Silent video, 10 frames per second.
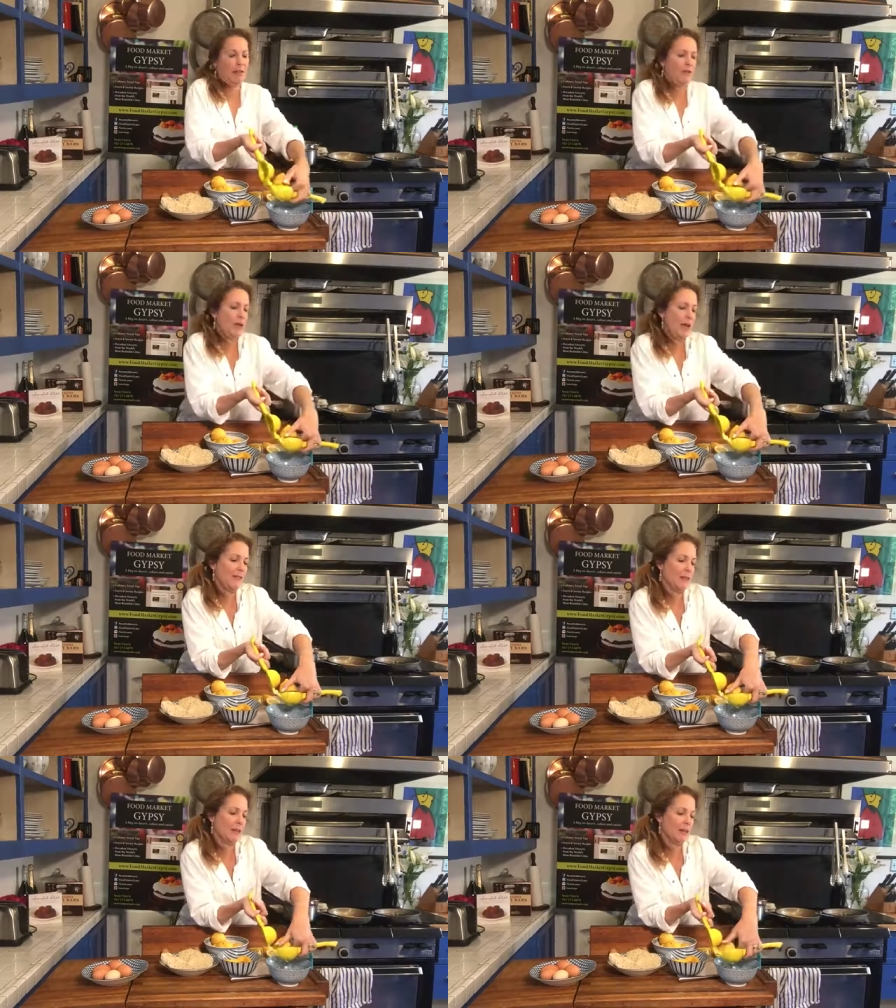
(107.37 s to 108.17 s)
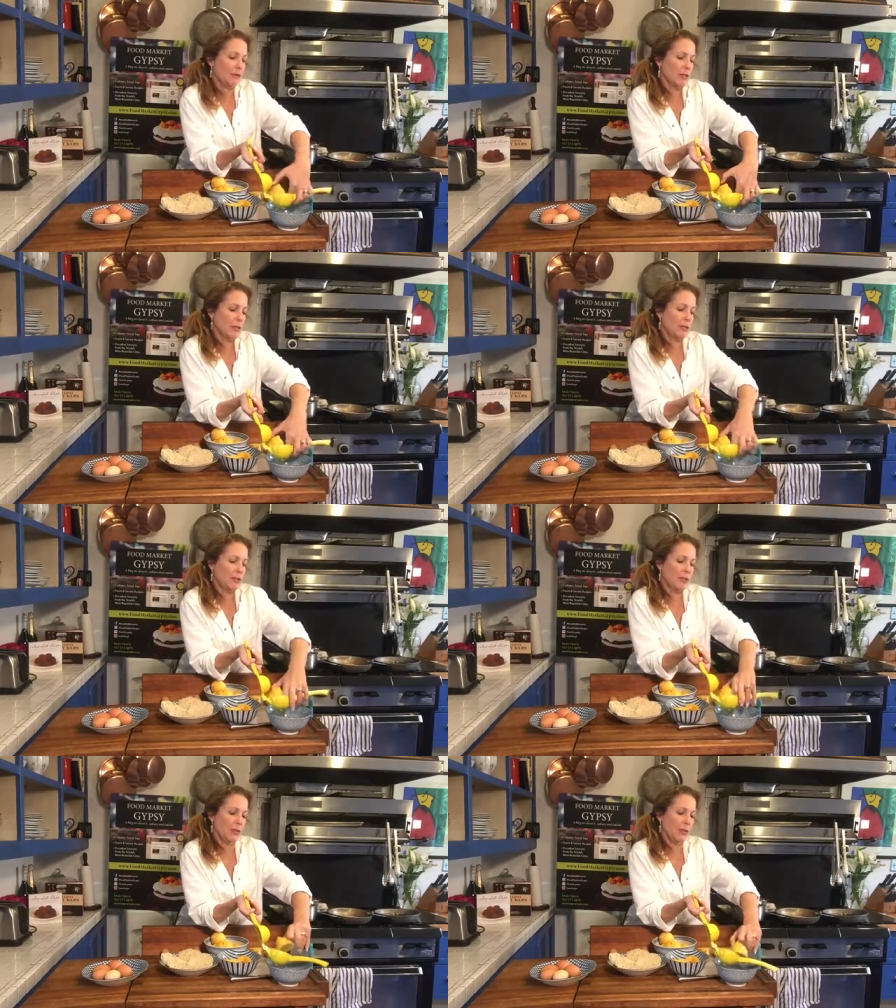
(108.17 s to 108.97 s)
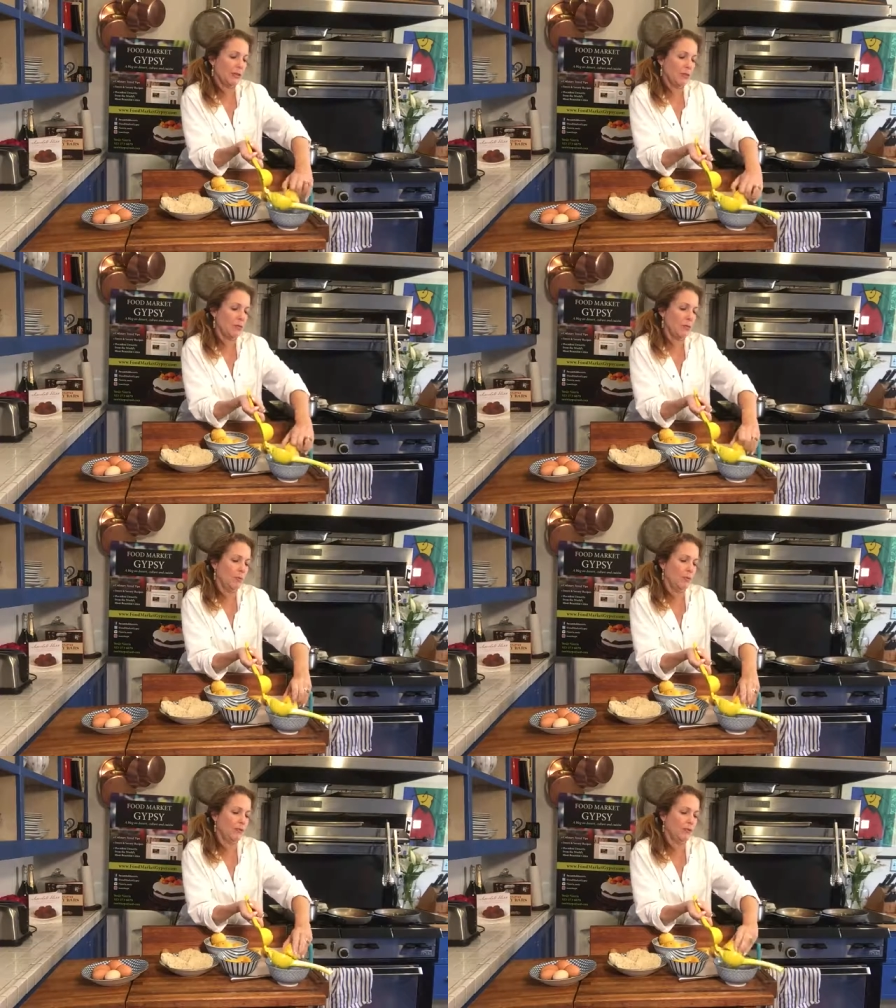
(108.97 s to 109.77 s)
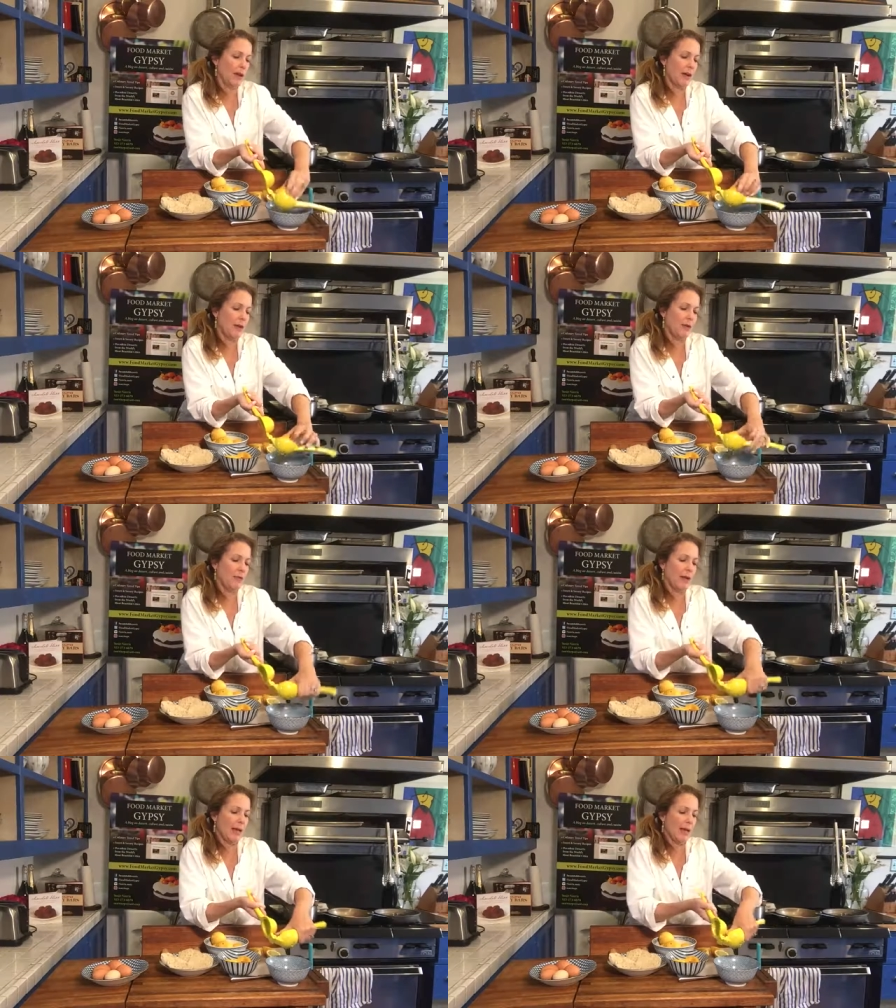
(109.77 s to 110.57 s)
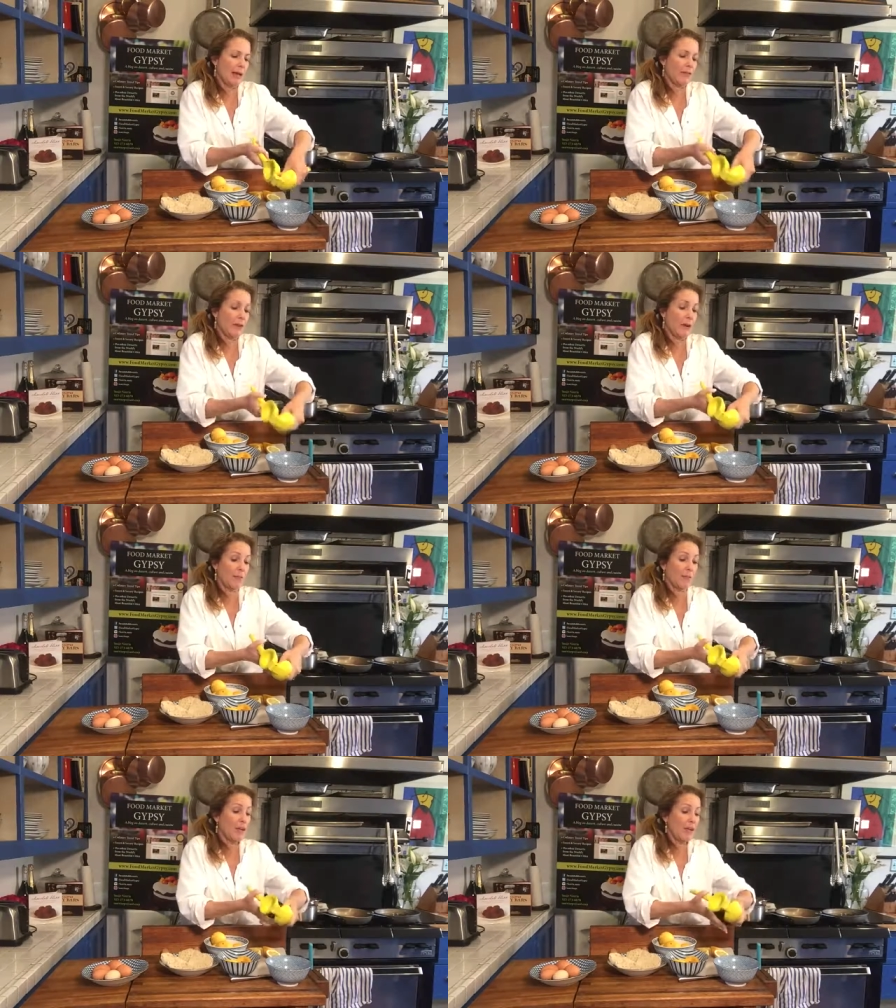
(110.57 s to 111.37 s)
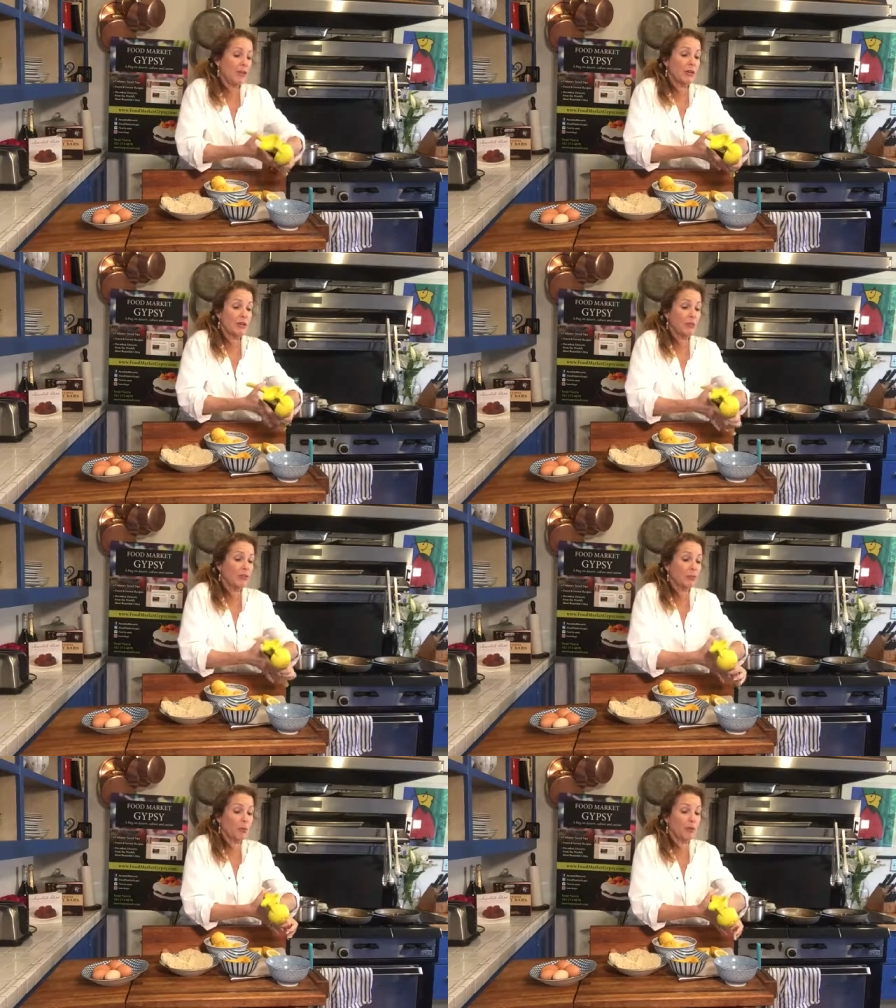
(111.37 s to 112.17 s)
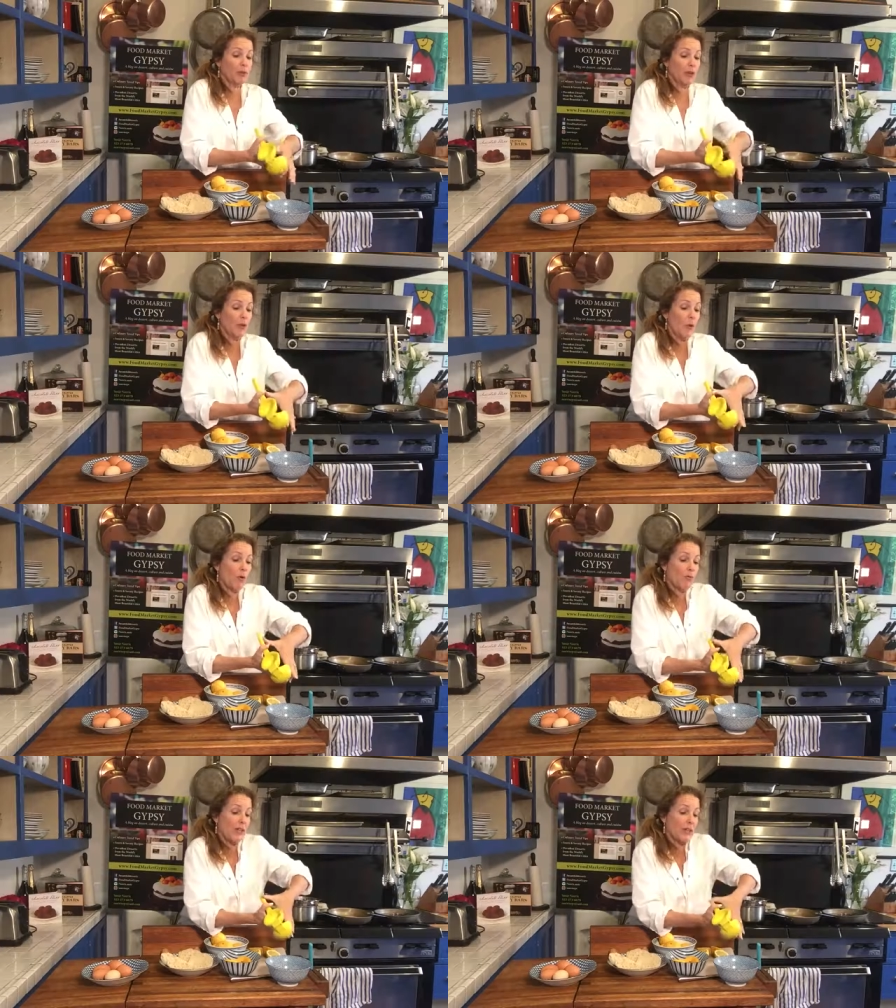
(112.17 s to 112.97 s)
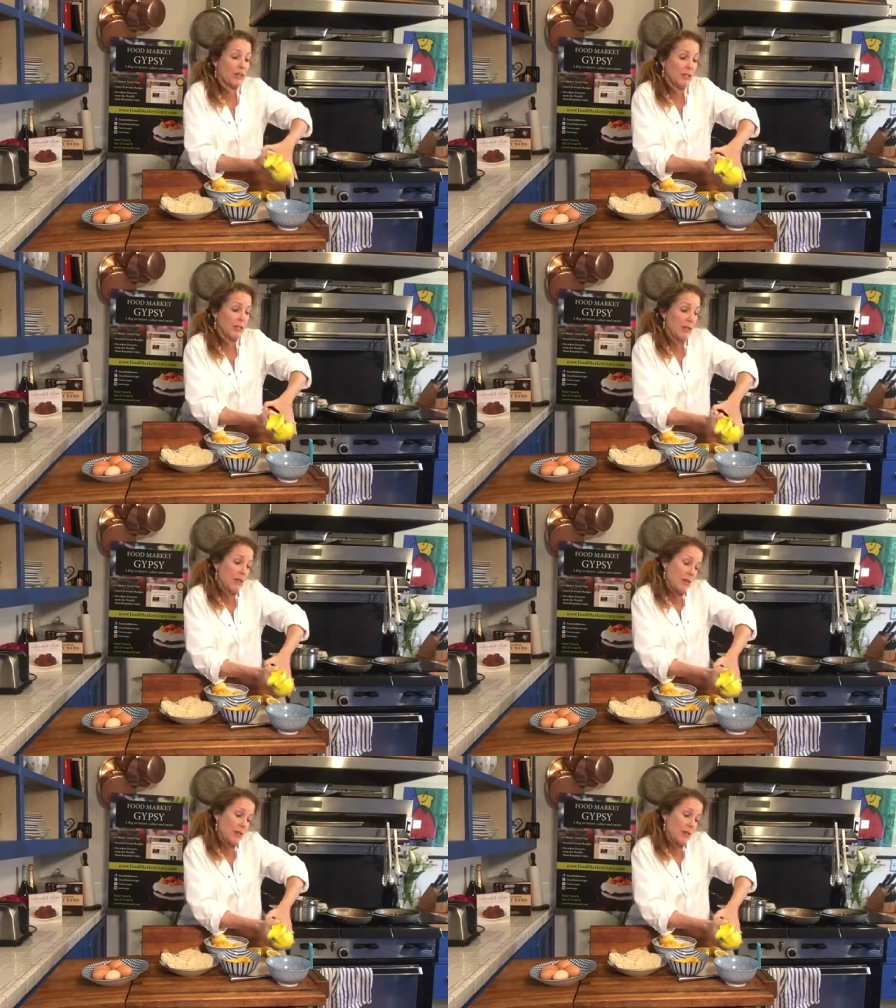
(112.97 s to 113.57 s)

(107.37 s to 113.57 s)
If you have an electric juicer, that's fine. If you have, you can do this with an old-fashioned